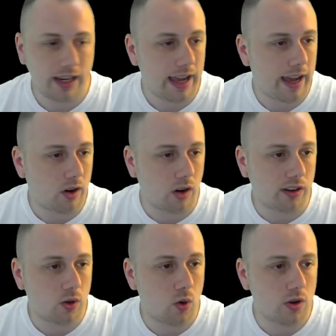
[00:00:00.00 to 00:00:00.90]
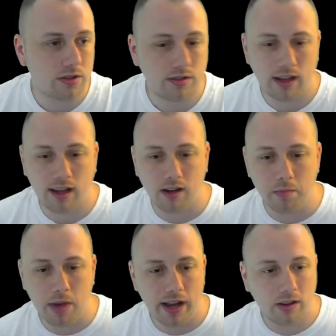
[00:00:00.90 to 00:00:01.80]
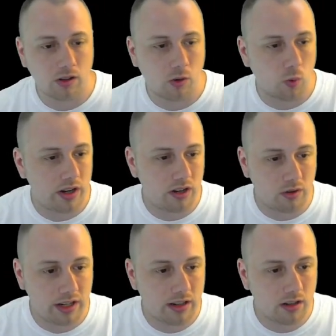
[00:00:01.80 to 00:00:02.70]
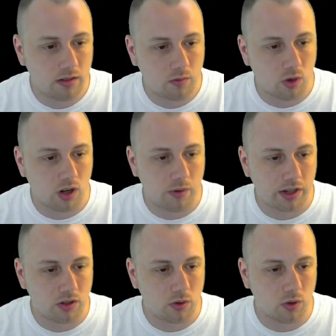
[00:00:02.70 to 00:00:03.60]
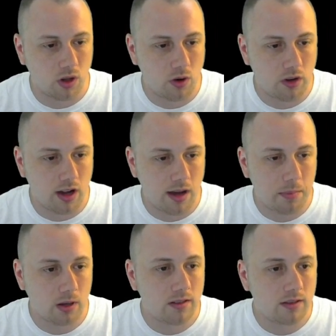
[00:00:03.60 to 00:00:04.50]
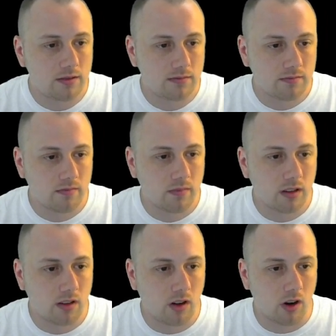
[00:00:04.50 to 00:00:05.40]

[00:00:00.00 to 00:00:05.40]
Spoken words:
at our course compiler window here, we're going to load up our